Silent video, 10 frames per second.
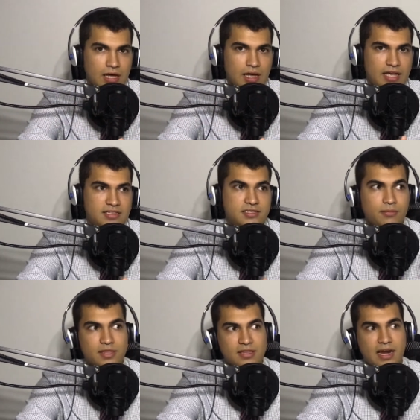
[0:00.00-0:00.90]
is
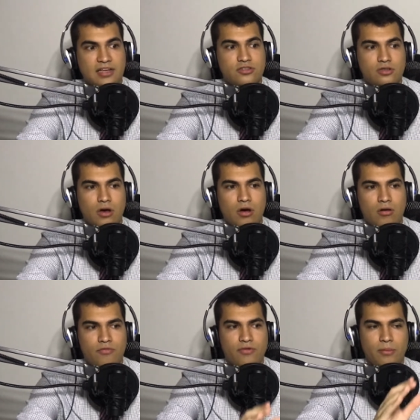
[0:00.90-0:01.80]
something that I saw
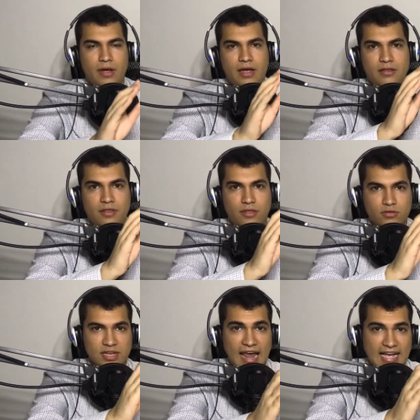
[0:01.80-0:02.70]
from
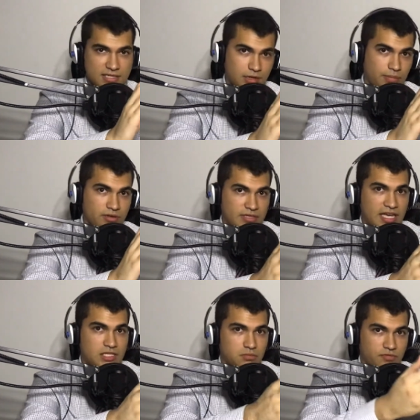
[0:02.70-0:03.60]
those last couple of
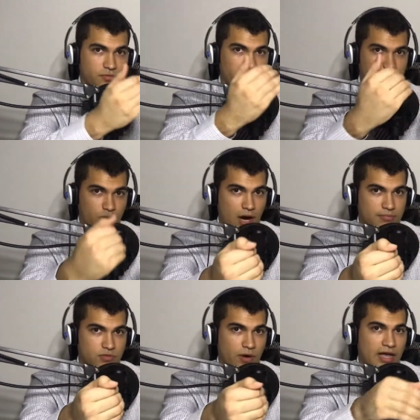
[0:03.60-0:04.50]
days before it dropped,
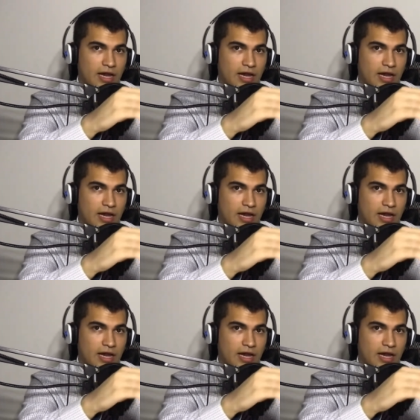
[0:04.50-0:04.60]
right?